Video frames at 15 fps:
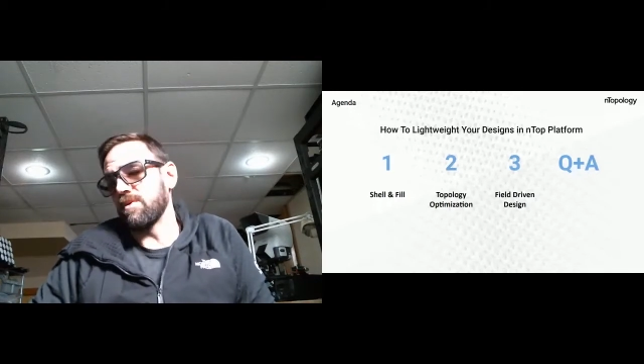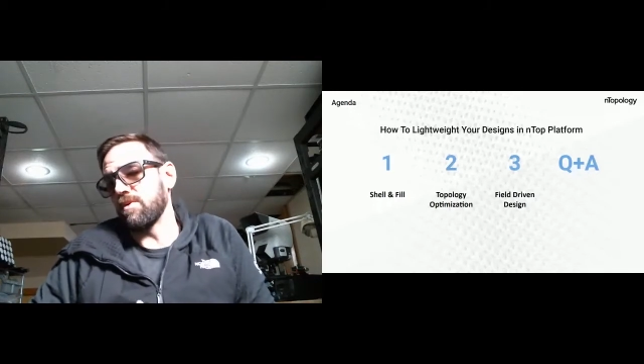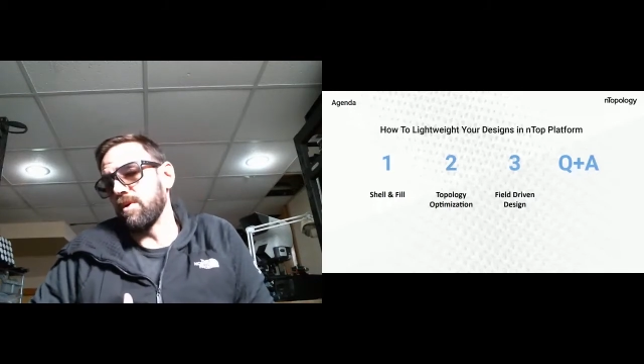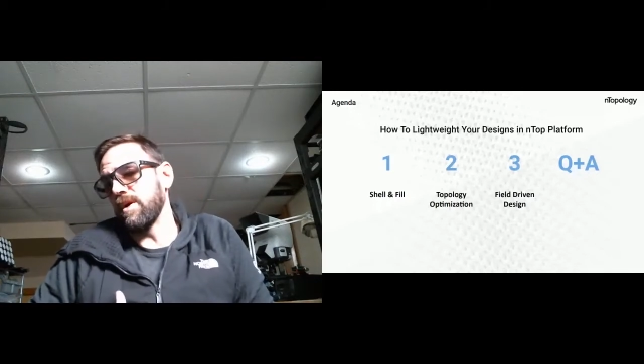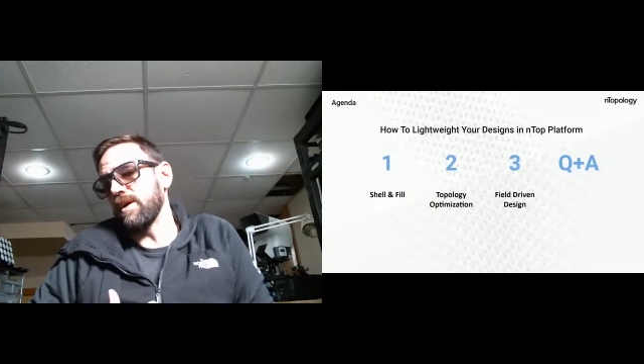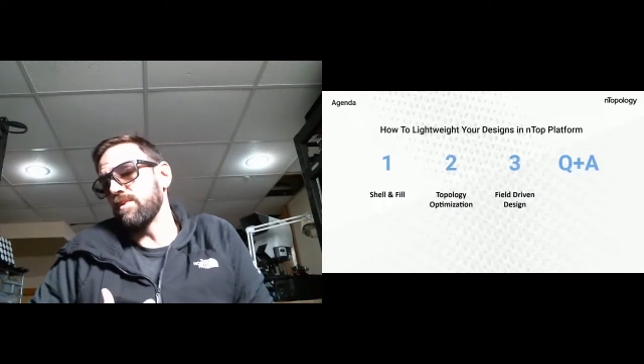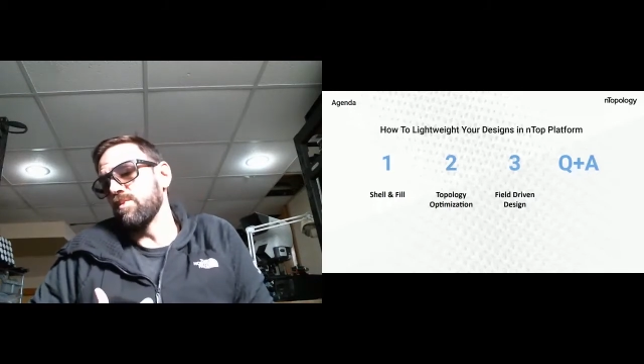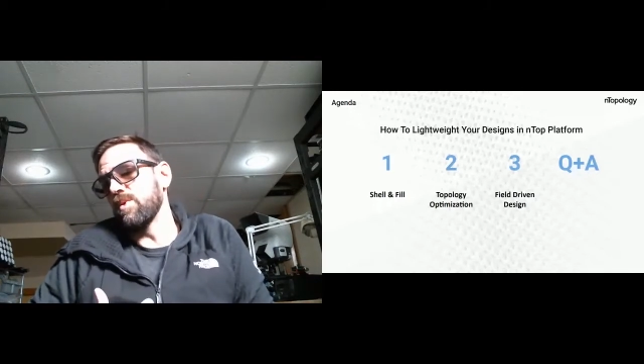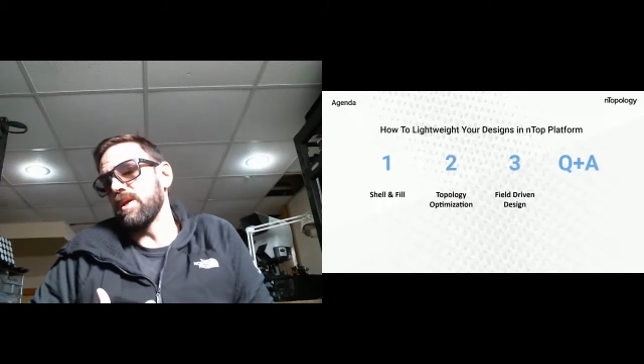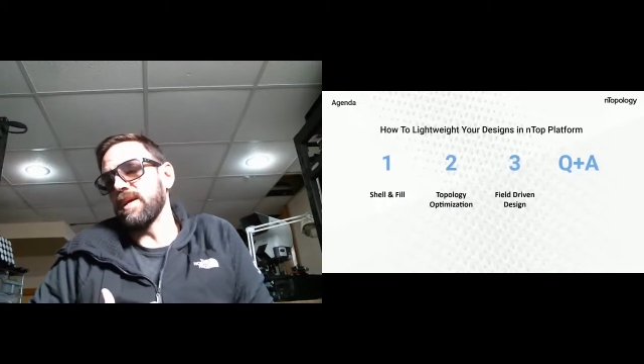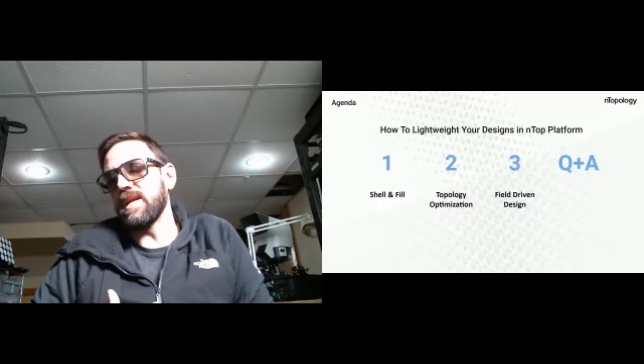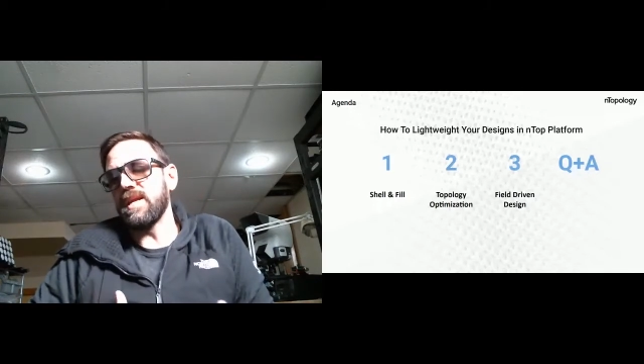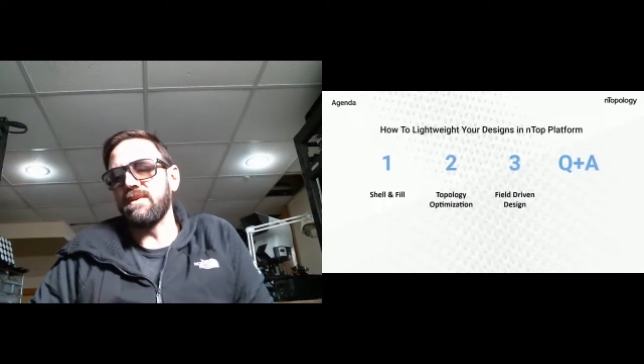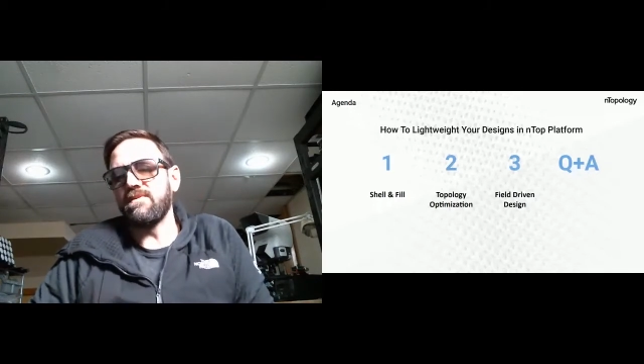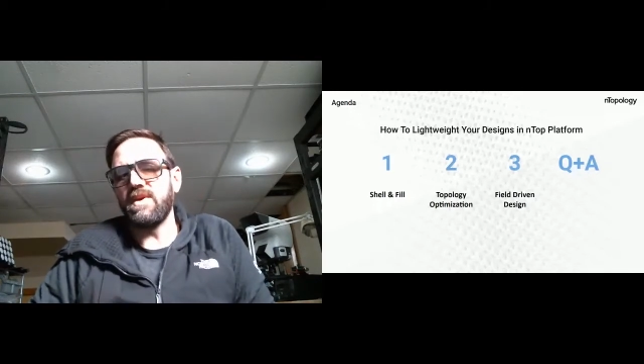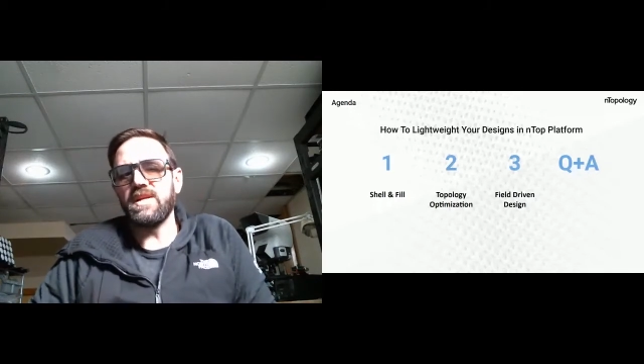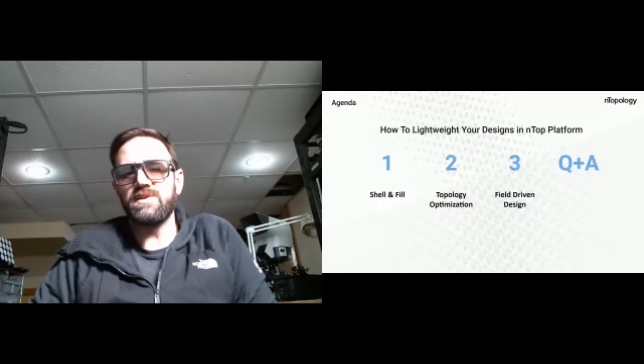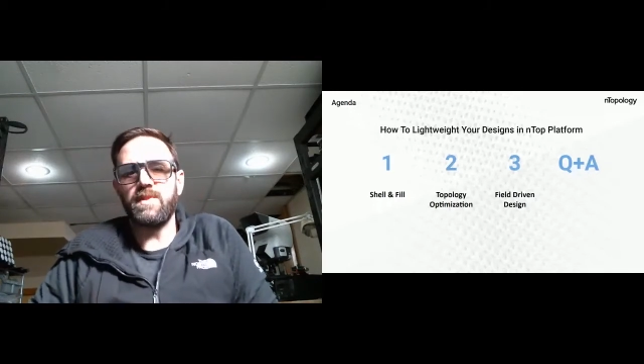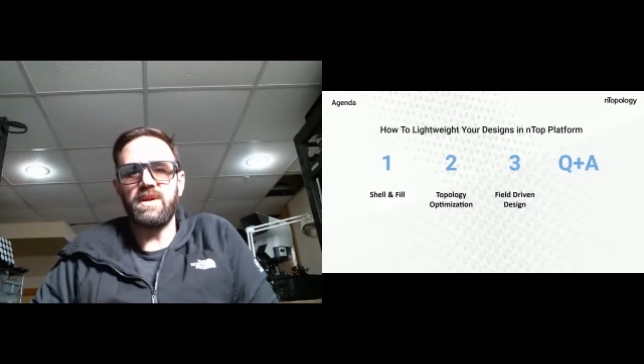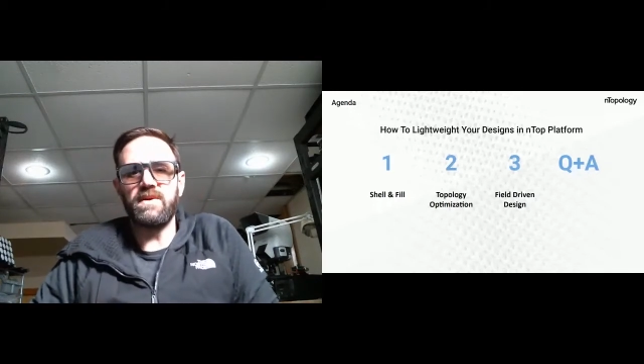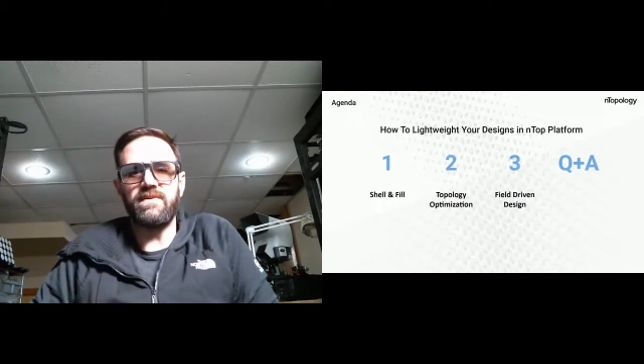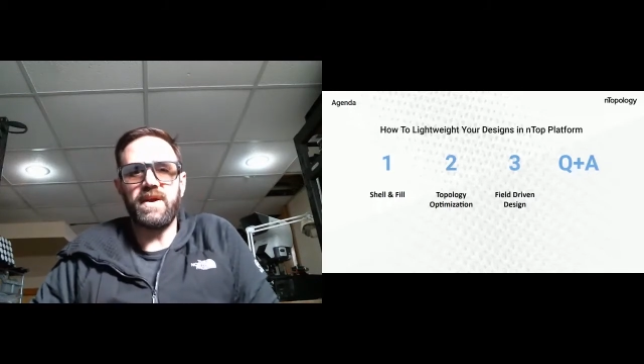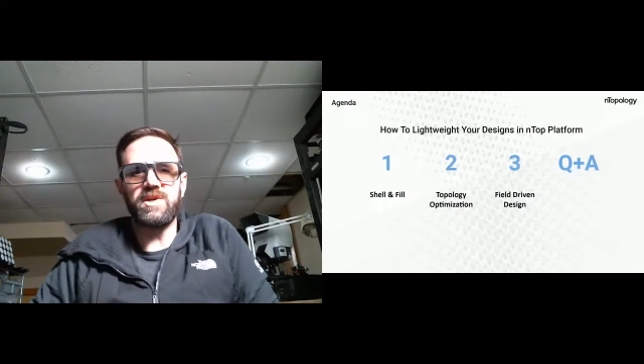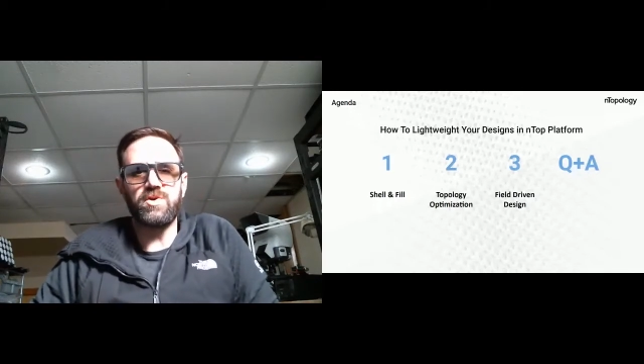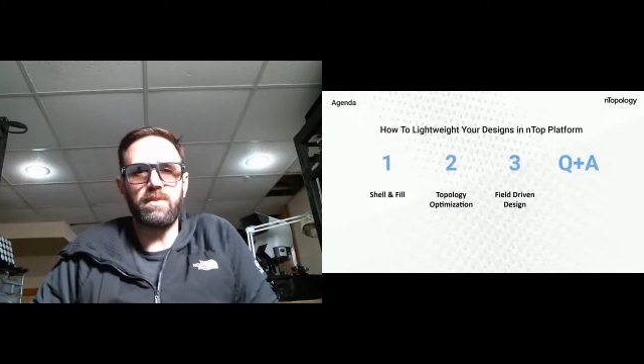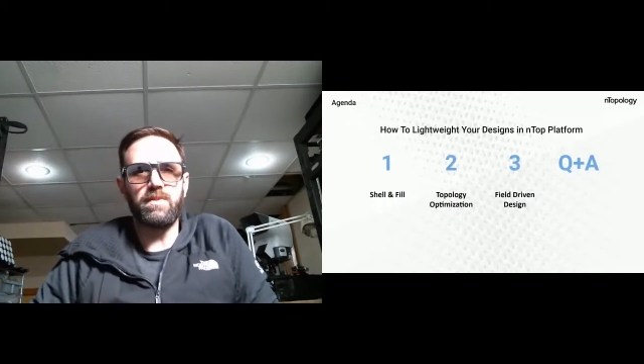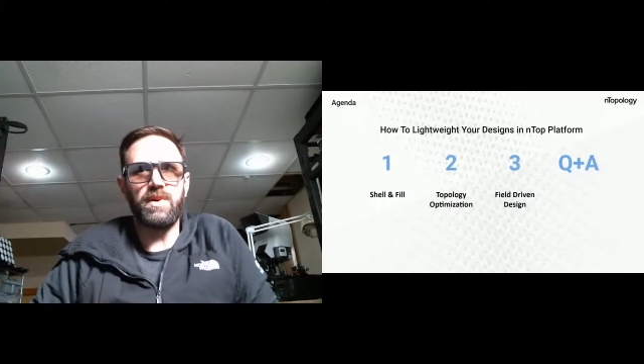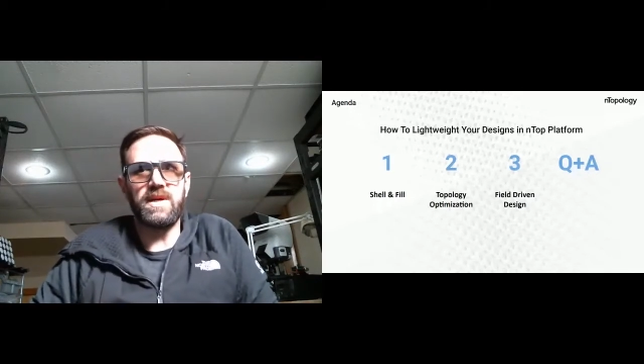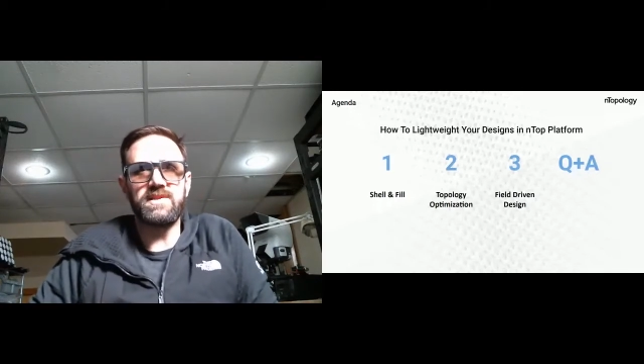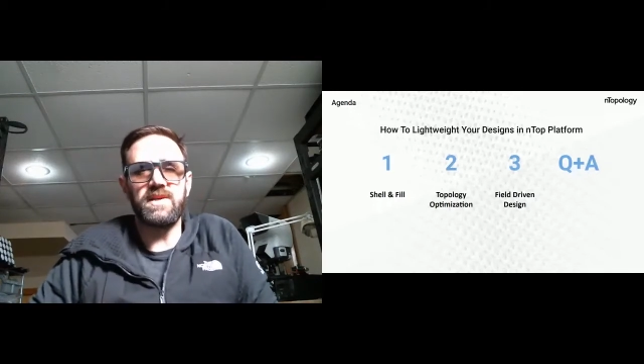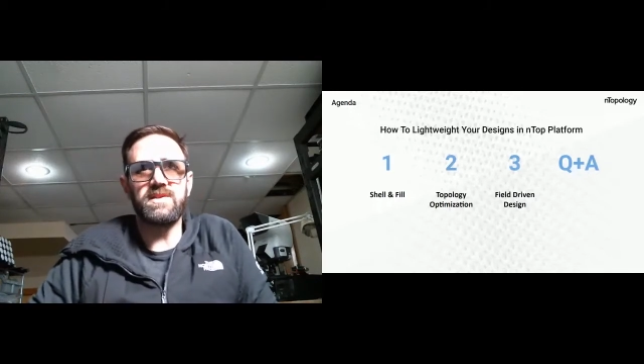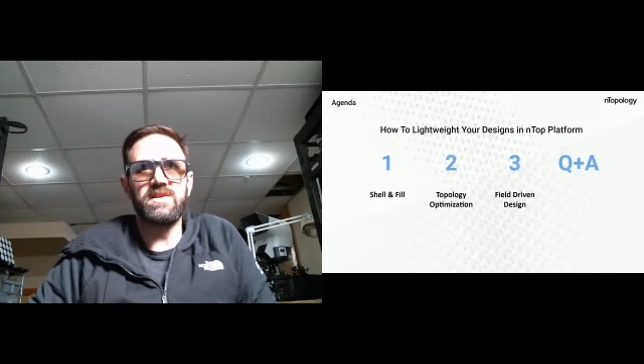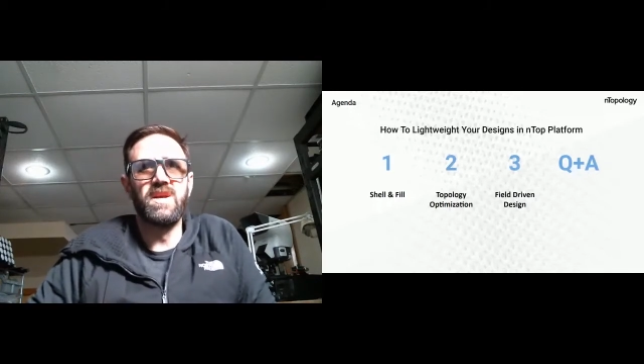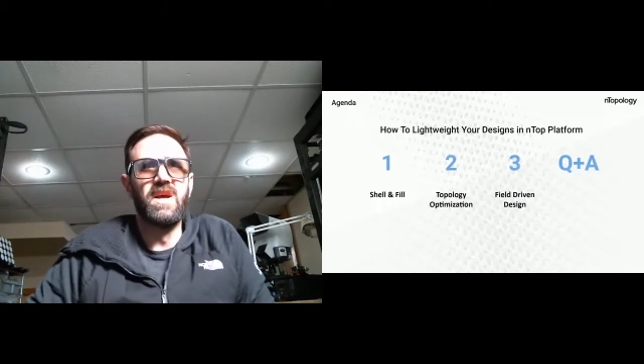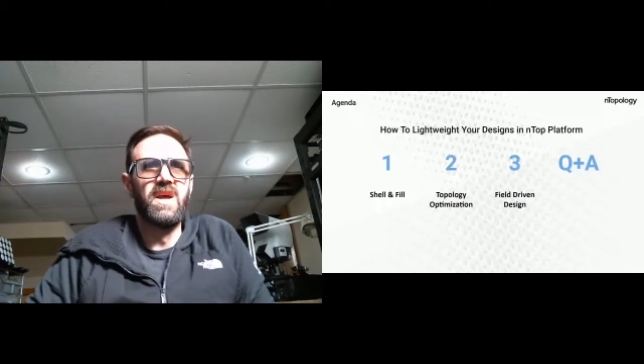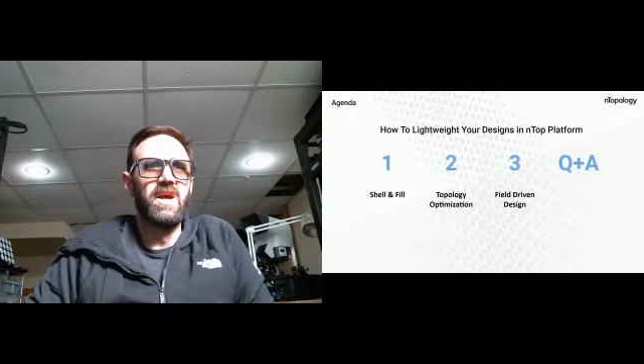or really any advanced manufacturing process,